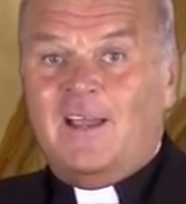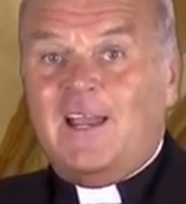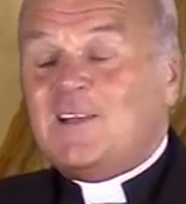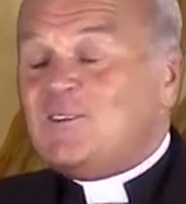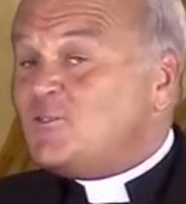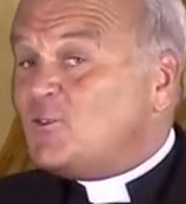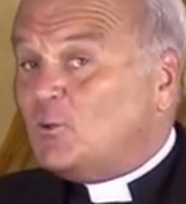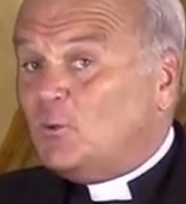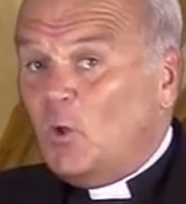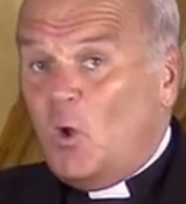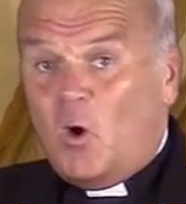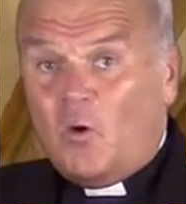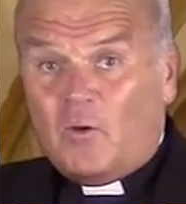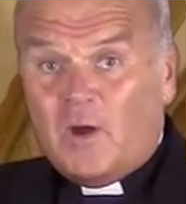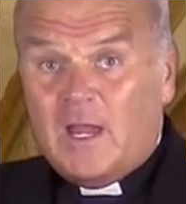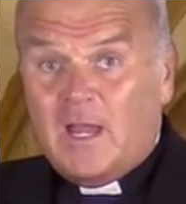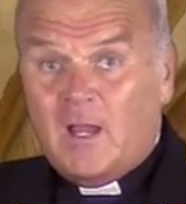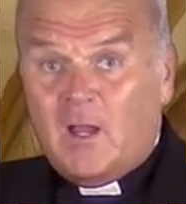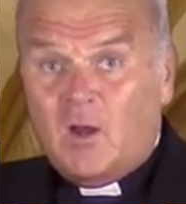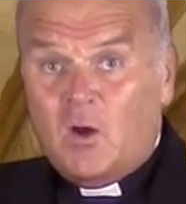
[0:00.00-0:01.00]
His
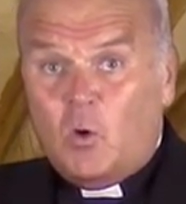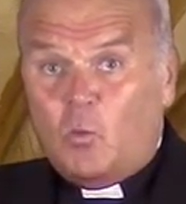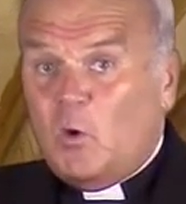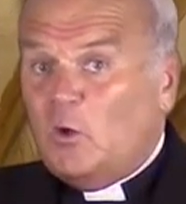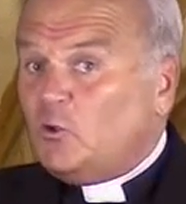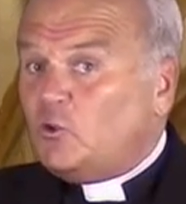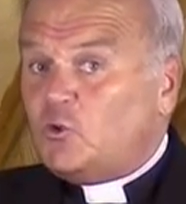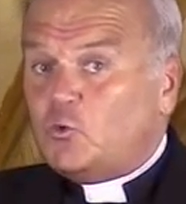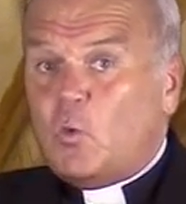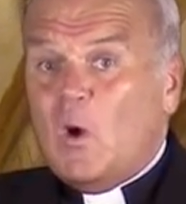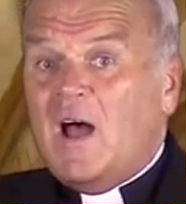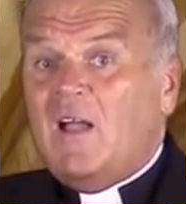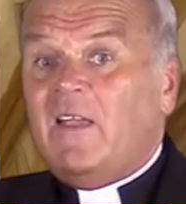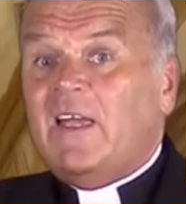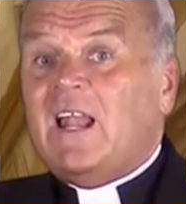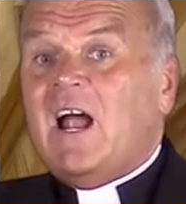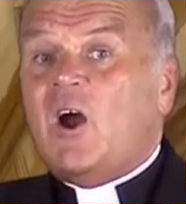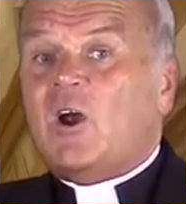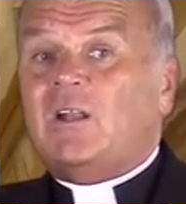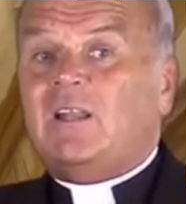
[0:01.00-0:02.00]
glory will
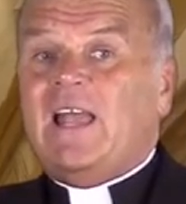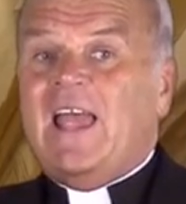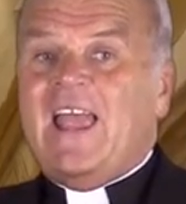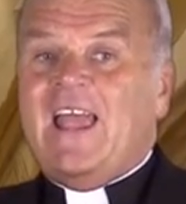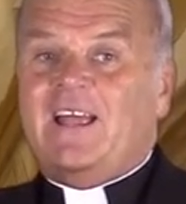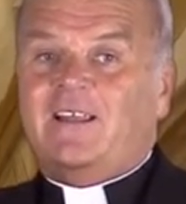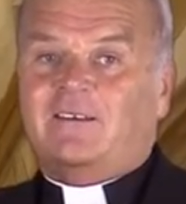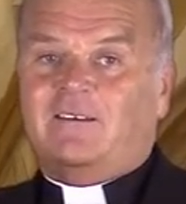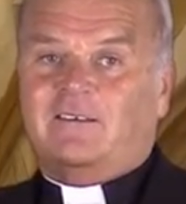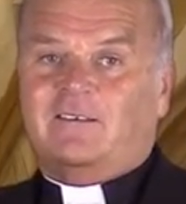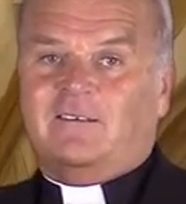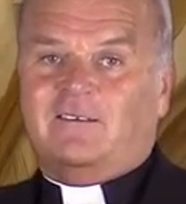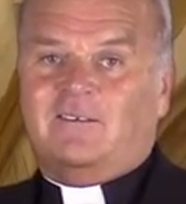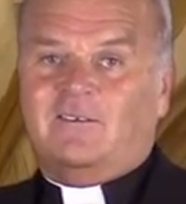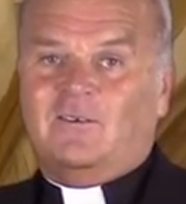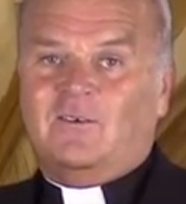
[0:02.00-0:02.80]
dwell in our land.